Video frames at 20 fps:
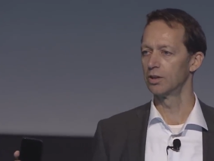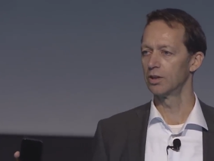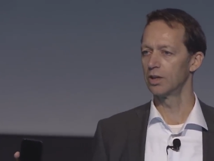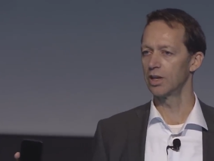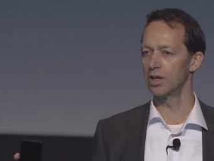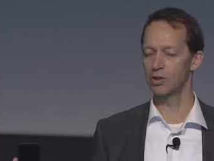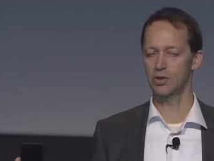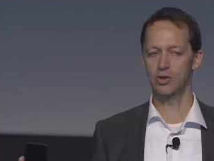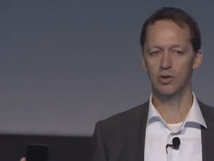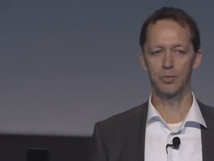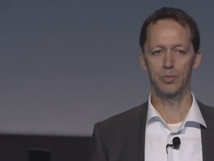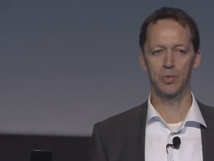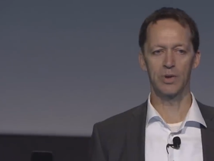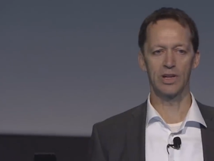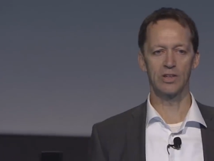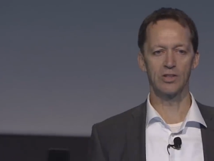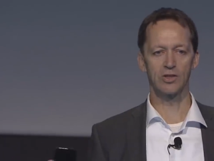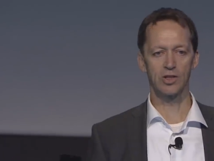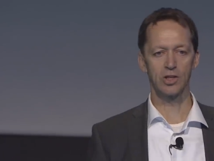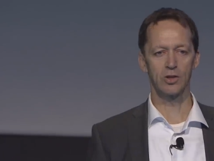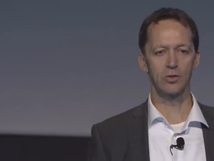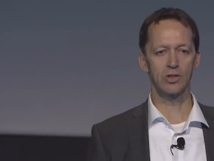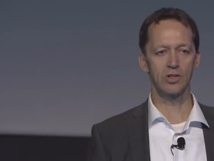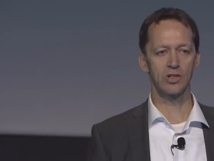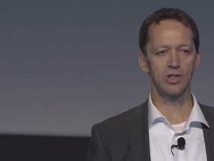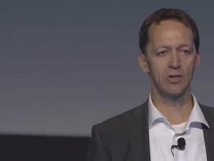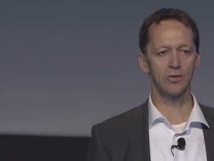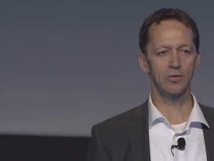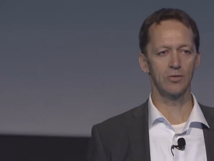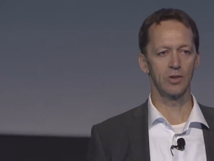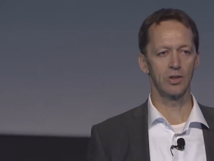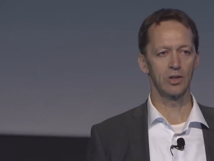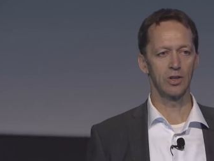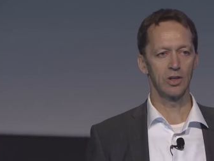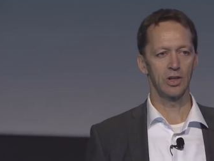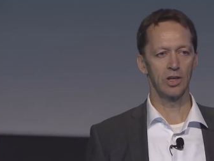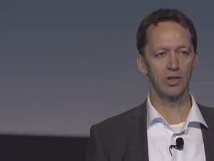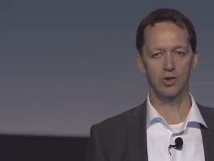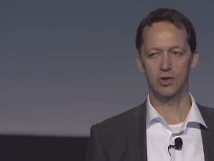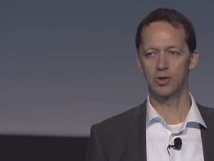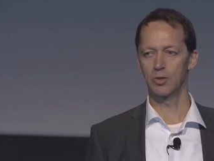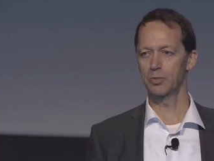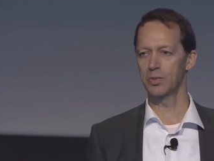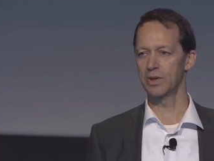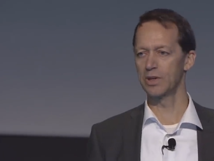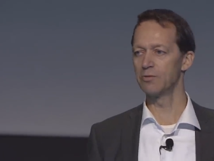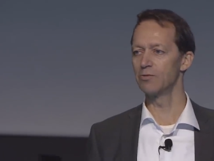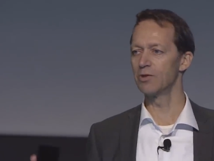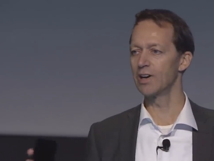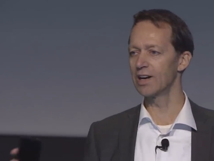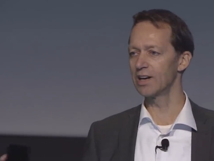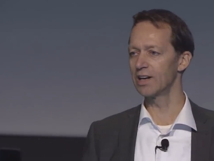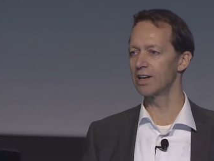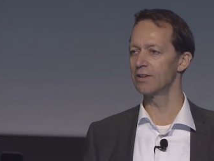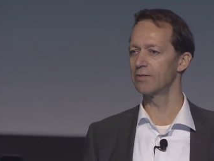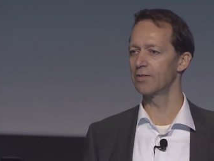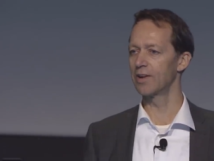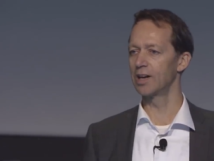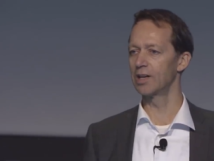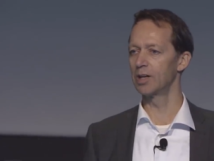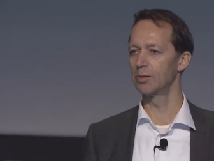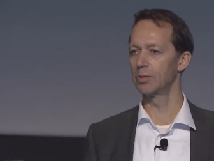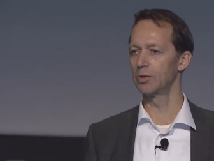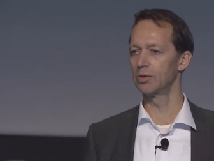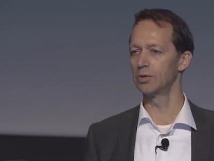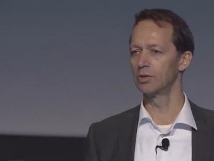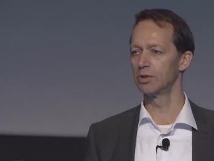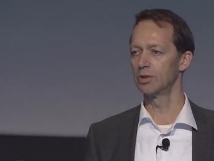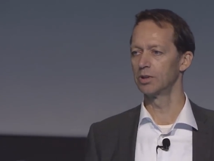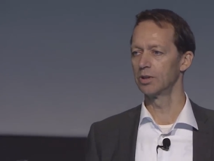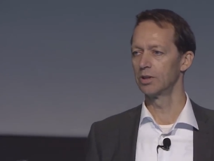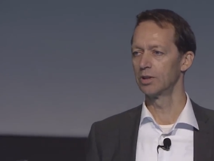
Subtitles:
It should be intuitive. It should be readily available.